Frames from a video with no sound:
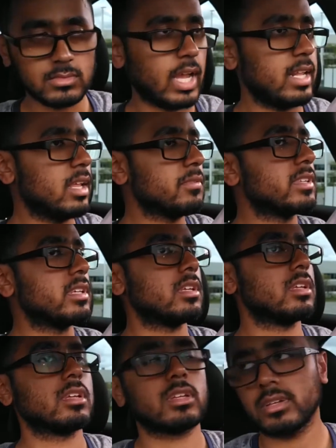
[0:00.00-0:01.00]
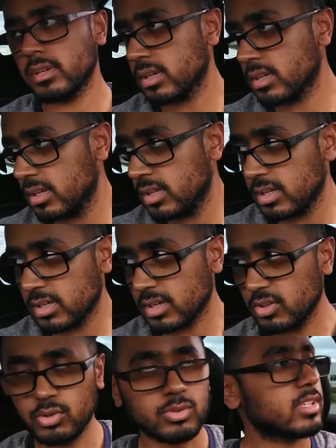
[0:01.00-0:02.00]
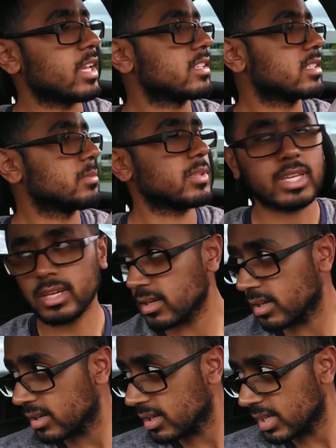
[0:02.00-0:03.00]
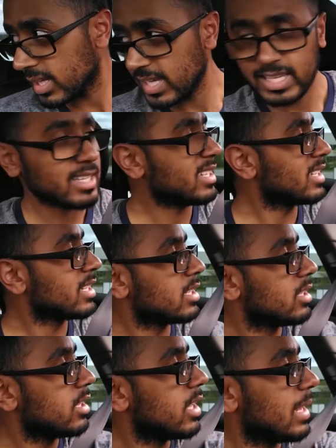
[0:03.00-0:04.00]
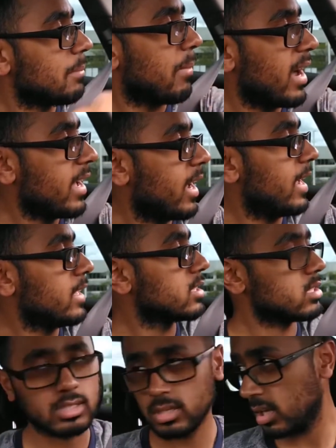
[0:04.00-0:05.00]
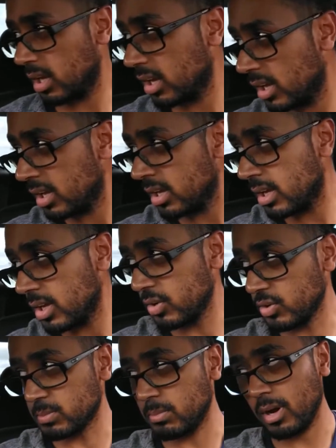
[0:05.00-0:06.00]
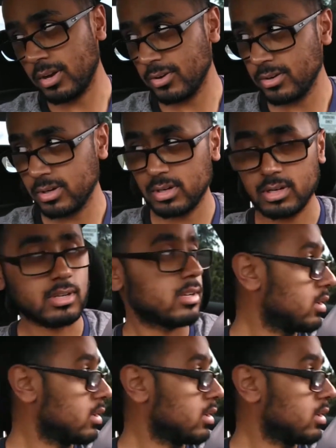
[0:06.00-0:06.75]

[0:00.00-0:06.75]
I loved it because it was like something, in my eyes, it was modern